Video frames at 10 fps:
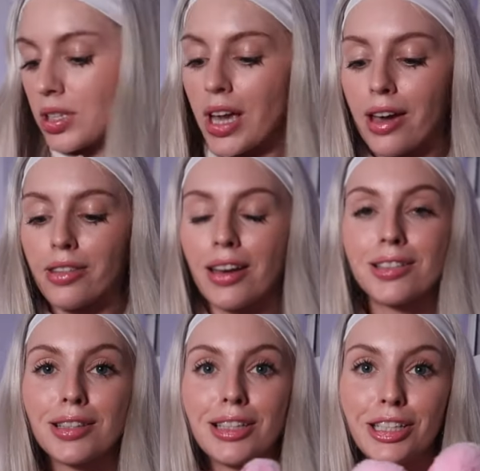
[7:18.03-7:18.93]
So yeah,
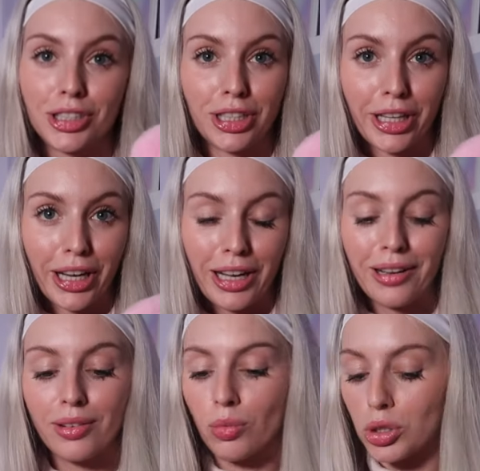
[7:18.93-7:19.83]
that is
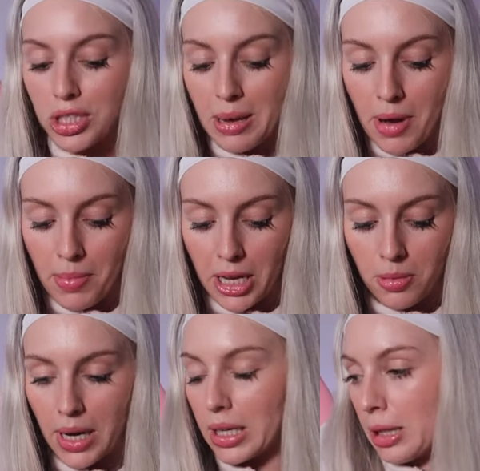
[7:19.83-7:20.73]
literally what's in my
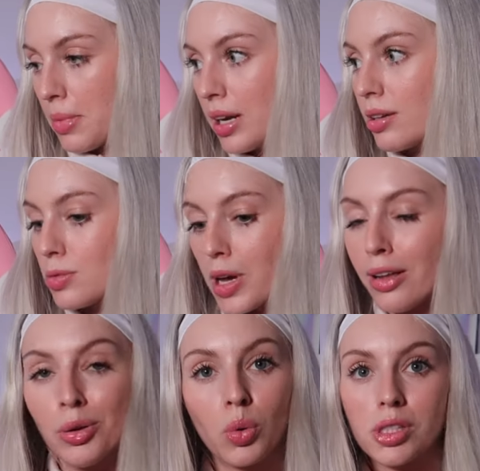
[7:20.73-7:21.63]
makeup bag at the minute as well.